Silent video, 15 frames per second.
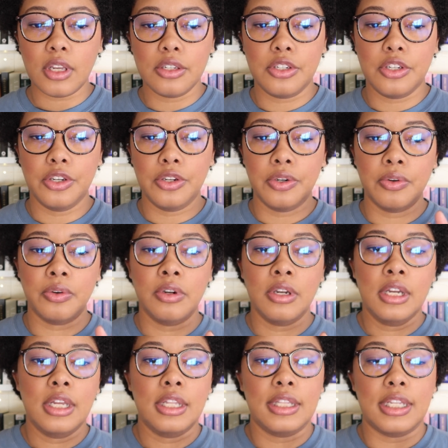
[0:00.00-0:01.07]
to
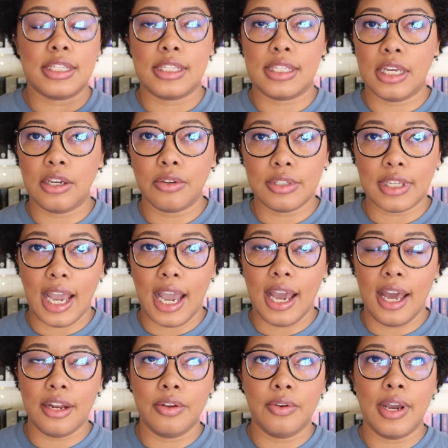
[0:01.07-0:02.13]
this single
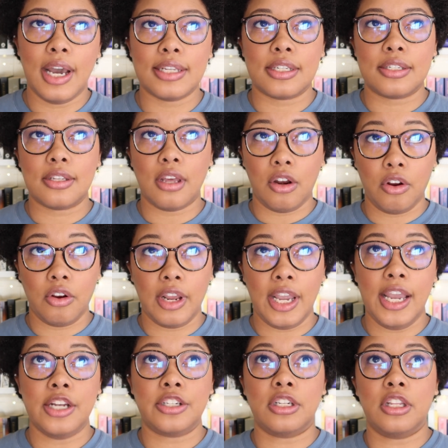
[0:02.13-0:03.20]
dad who has a son her
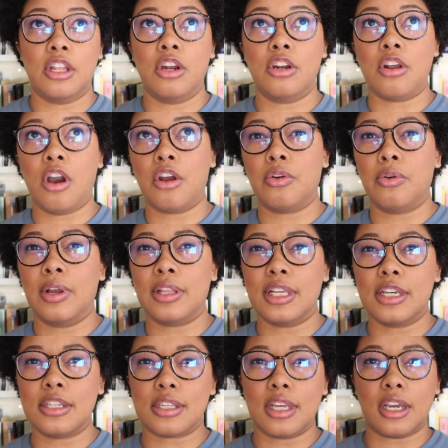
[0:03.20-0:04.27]
age and then a daughter who I
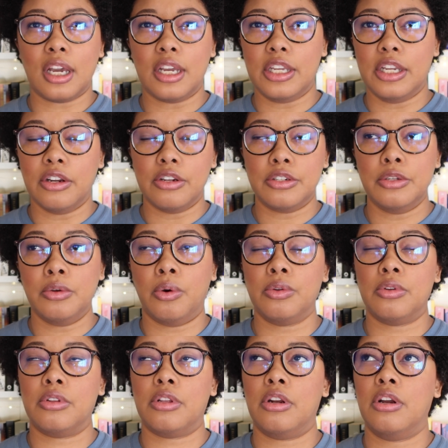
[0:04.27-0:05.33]
think is like a year or two
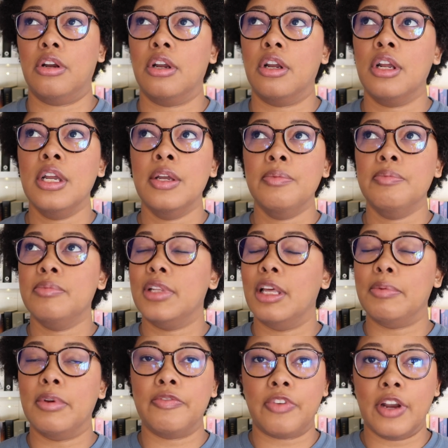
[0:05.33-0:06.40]
older than her.
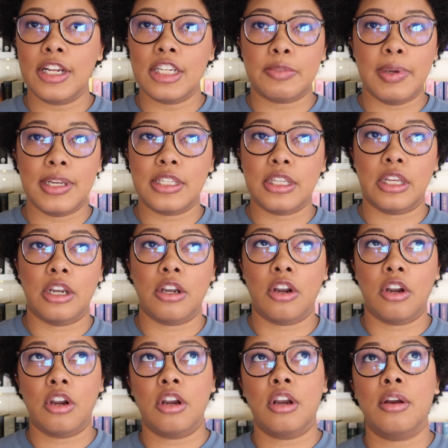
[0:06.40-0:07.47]
They've been friends basically
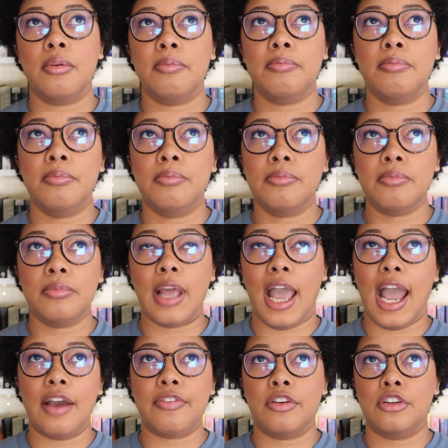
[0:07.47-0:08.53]
her
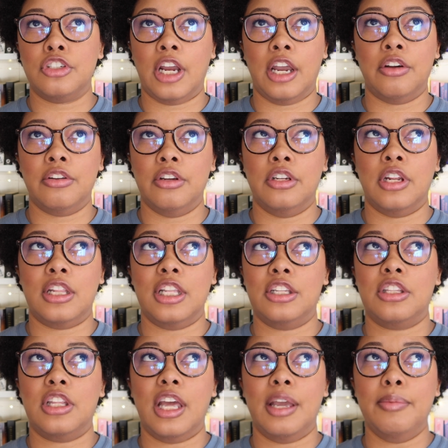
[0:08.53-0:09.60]
half her childhood. I
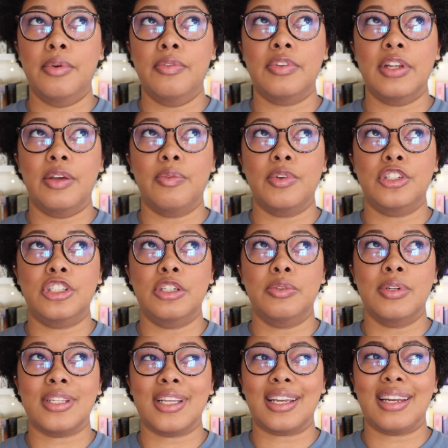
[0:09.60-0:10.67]
think they moved in when she
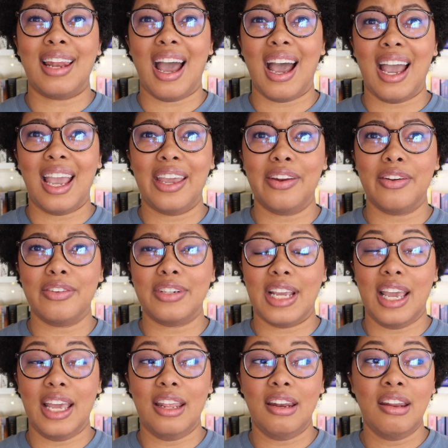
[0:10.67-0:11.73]
was like 9 or
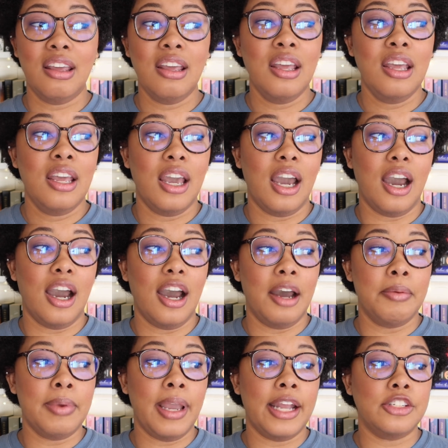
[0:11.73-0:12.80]
10.
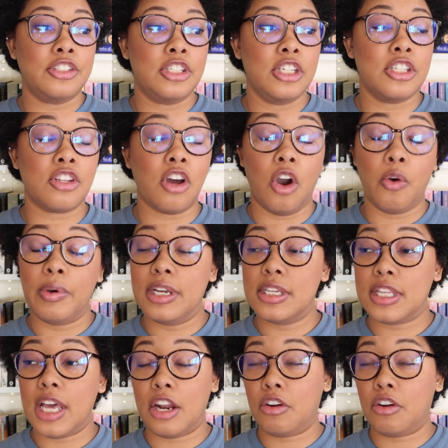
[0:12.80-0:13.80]
And she's always had